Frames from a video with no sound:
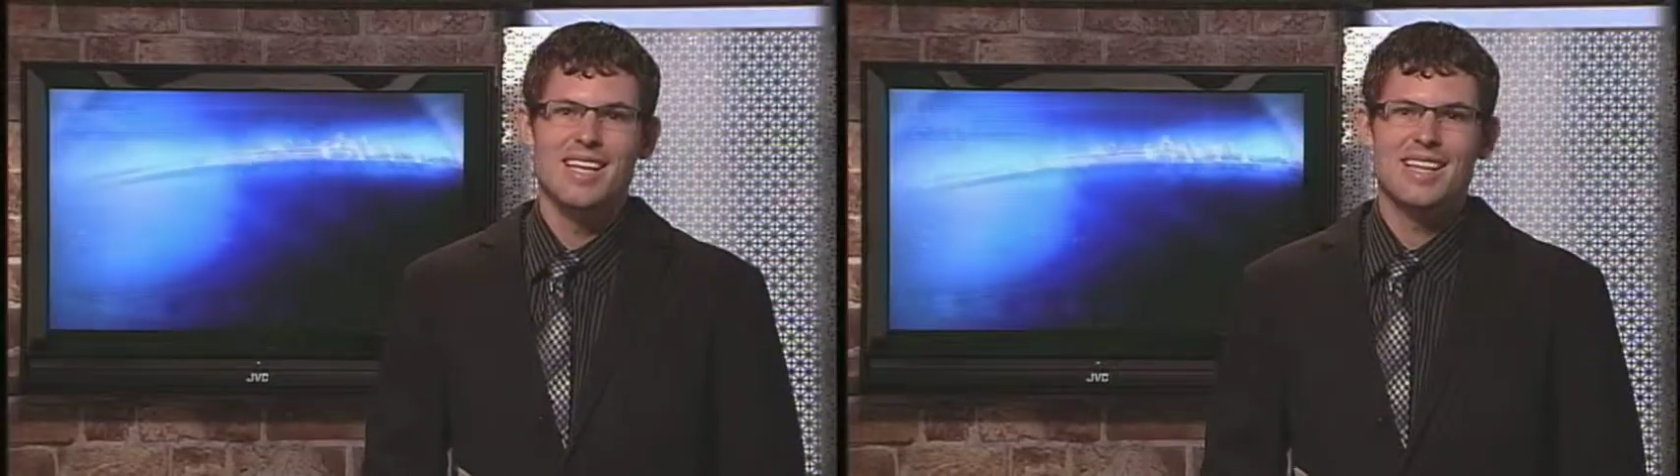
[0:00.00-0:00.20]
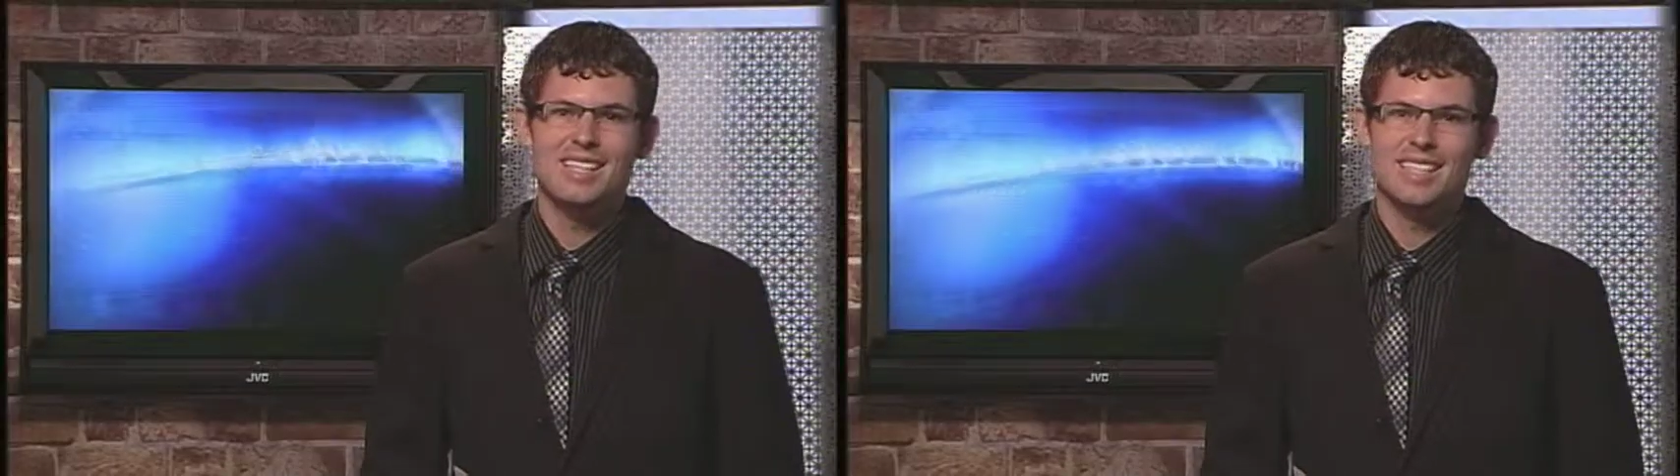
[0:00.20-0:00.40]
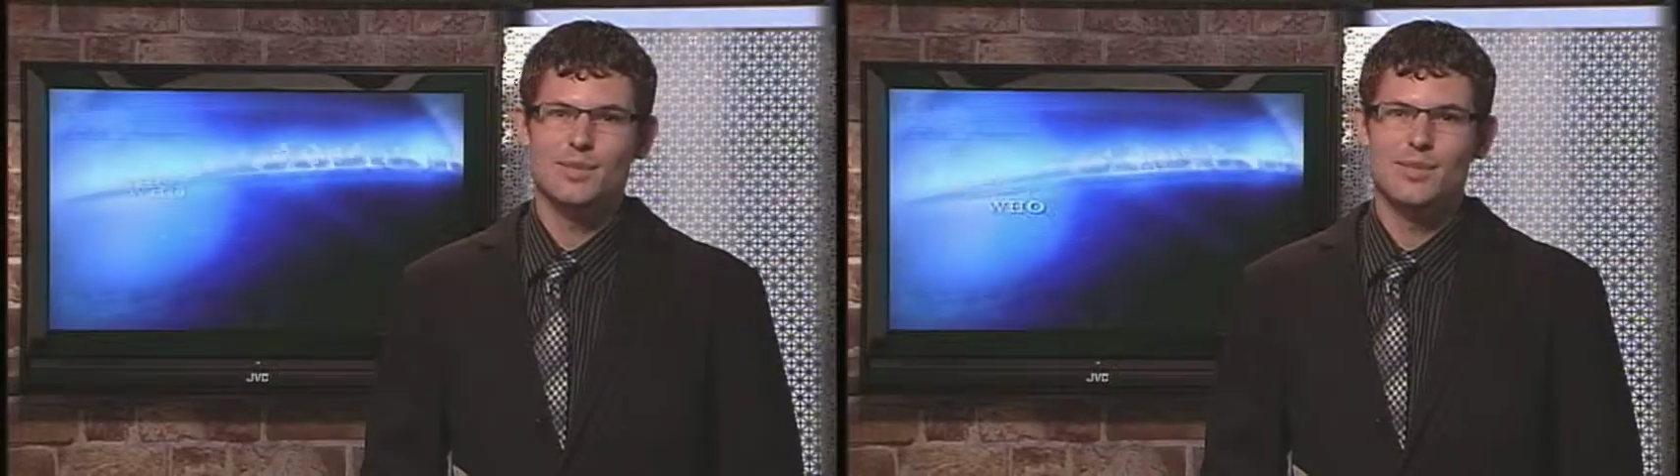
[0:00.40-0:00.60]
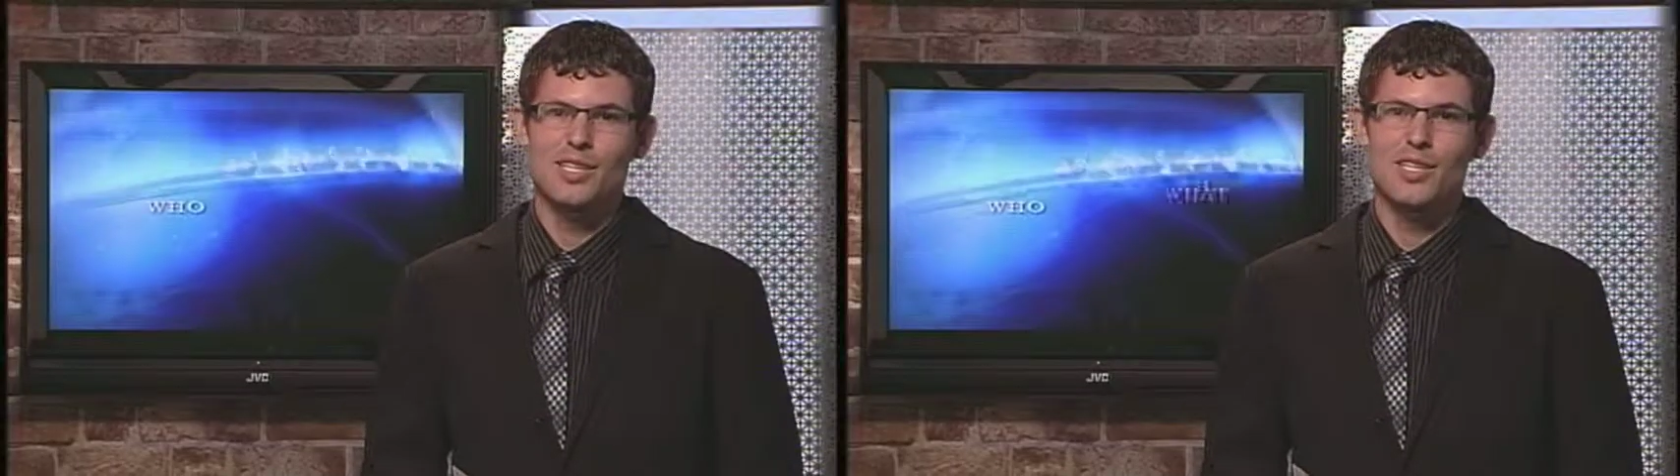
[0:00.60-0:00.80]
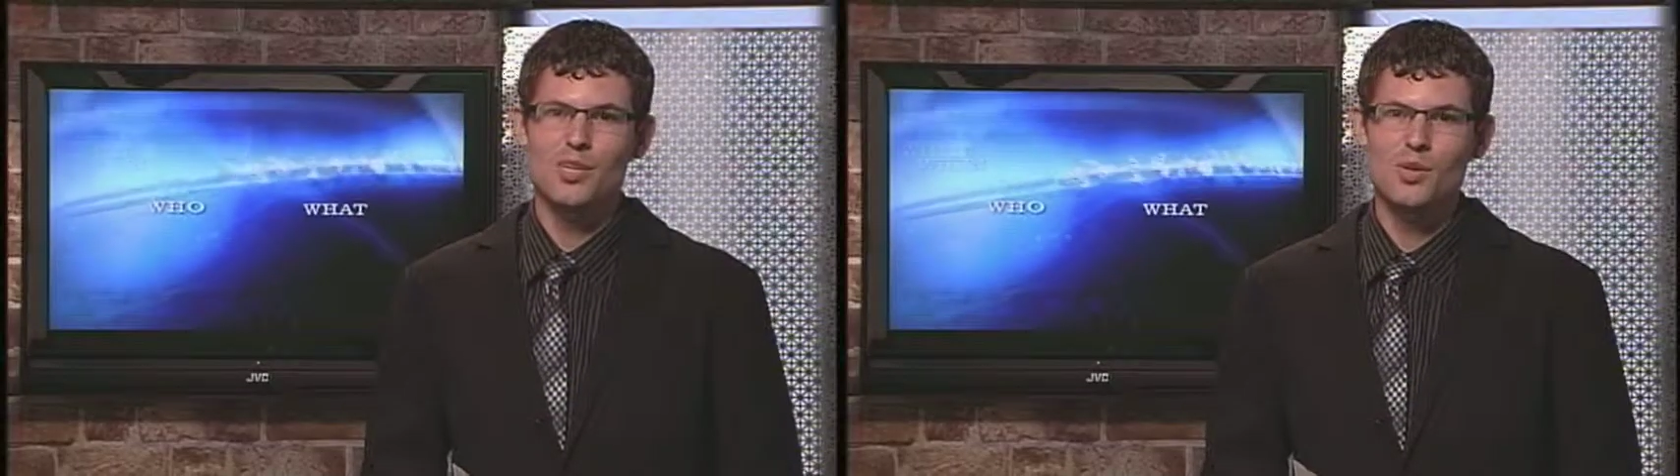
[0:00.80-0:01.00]
This has
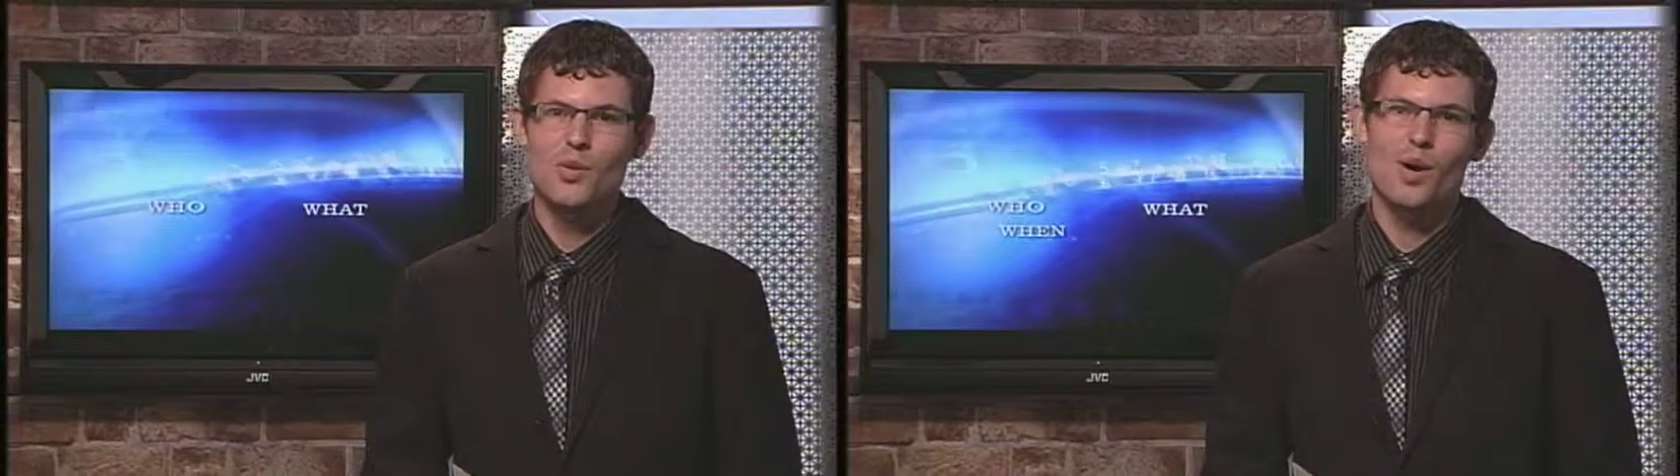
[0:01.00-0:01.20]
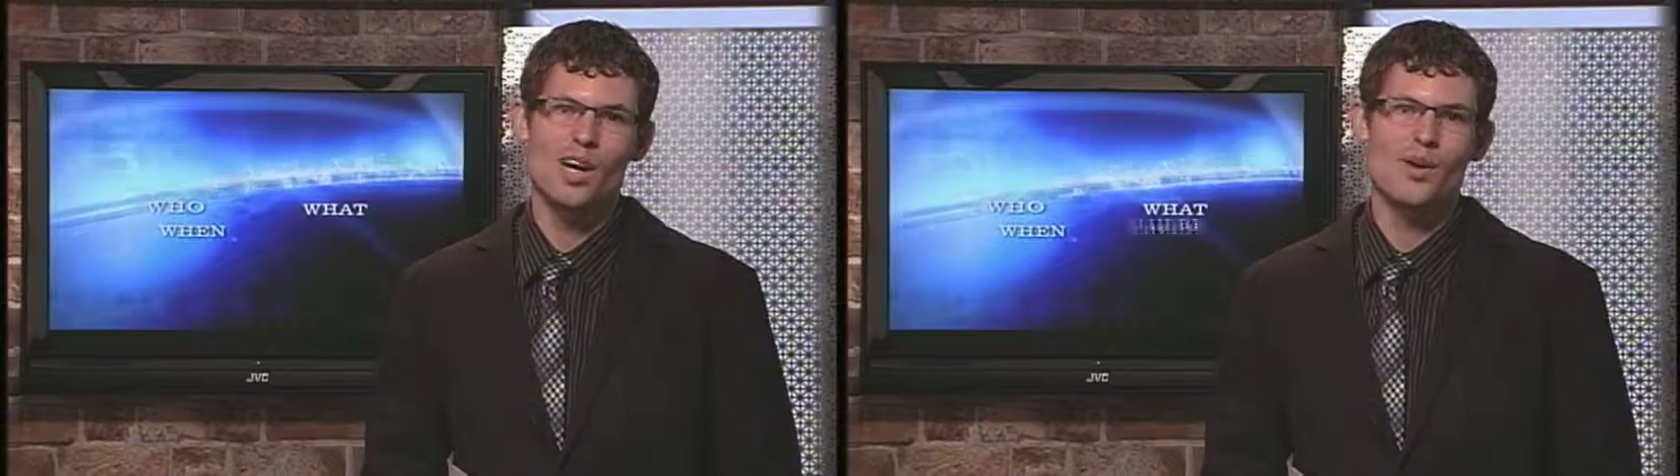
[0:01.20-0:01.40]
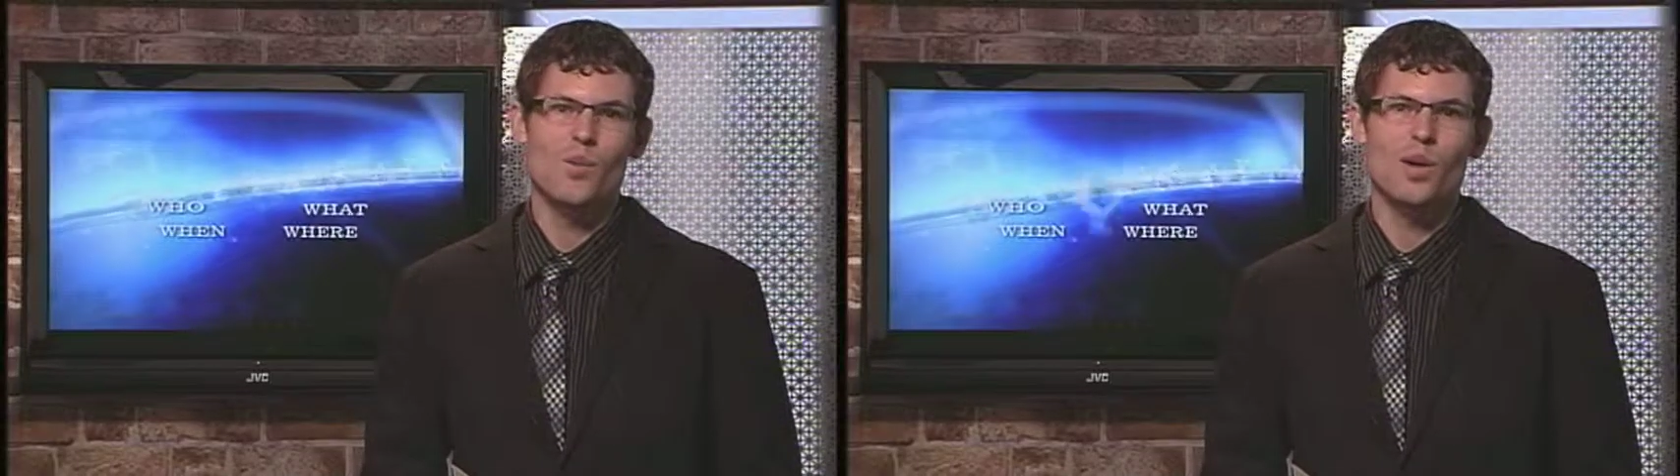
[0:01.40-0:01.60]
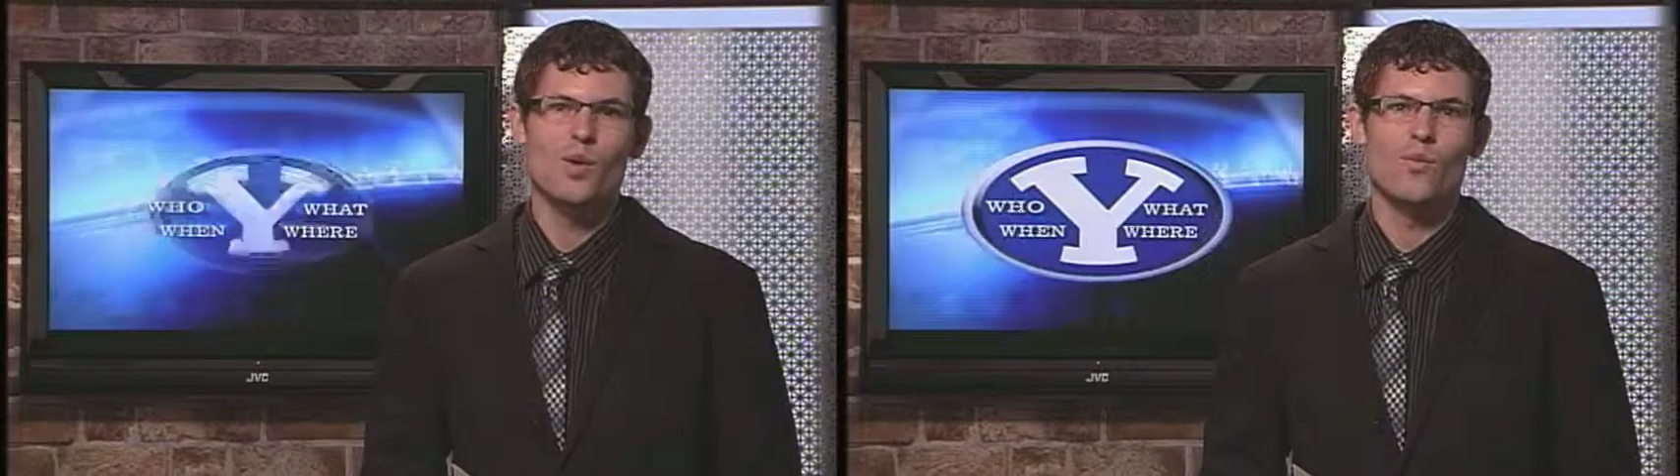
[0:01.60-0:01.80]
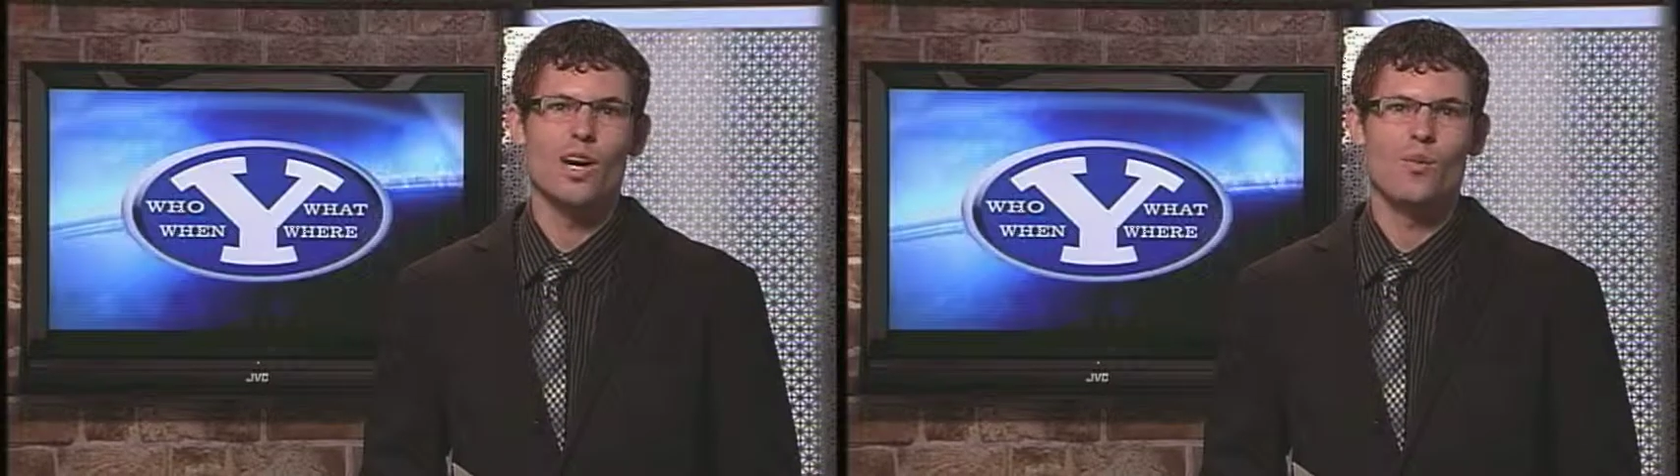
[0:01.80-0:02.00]
been Who, What,
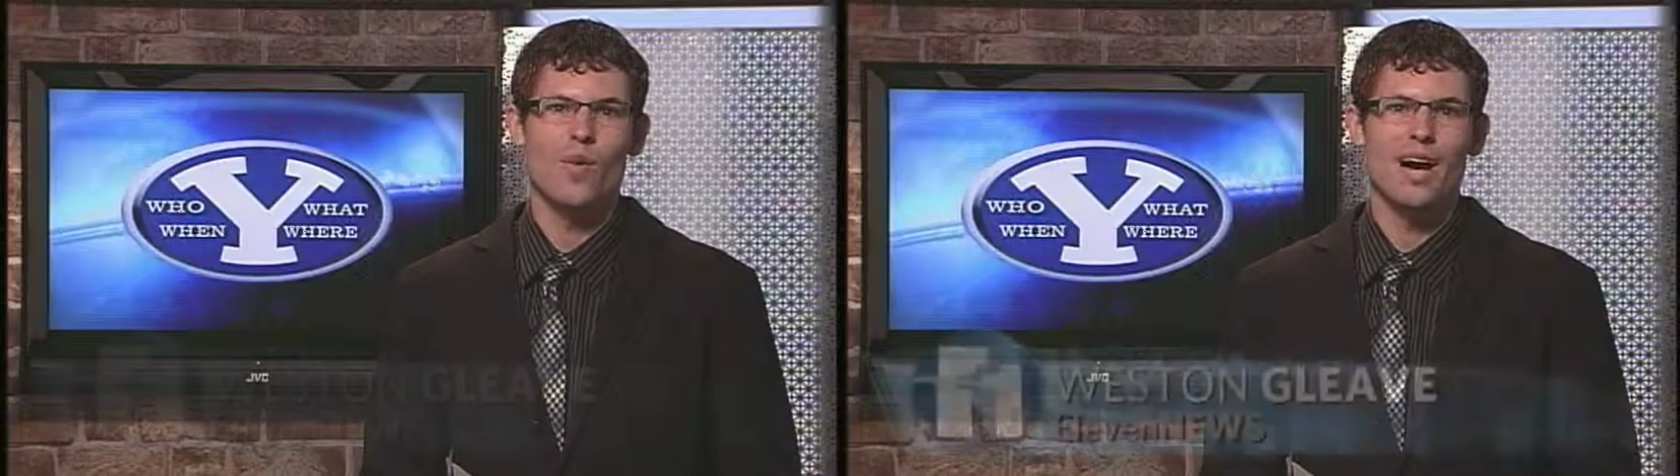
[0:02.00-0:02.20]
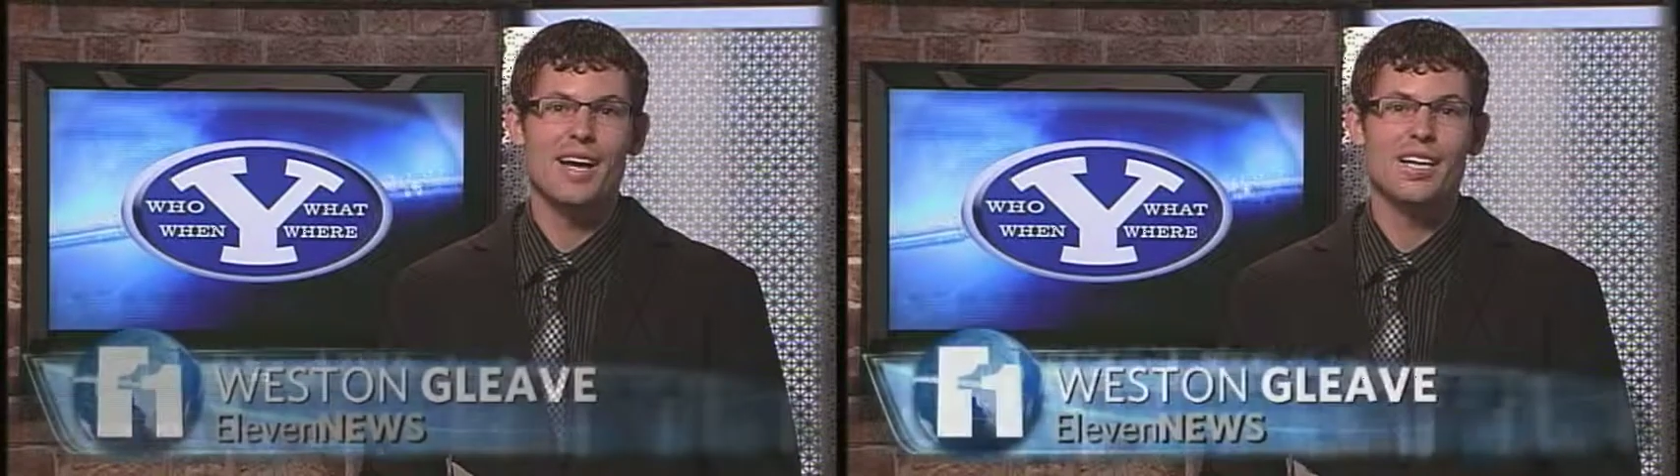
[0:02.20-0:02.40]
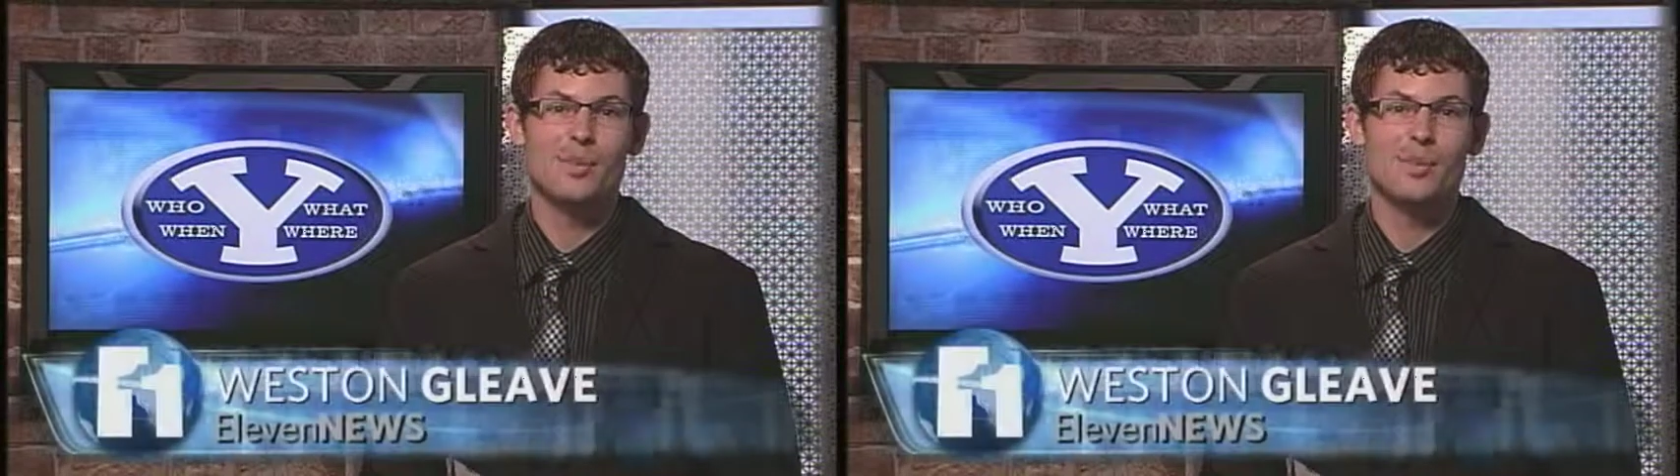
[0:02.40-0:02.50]
When, Where, Why,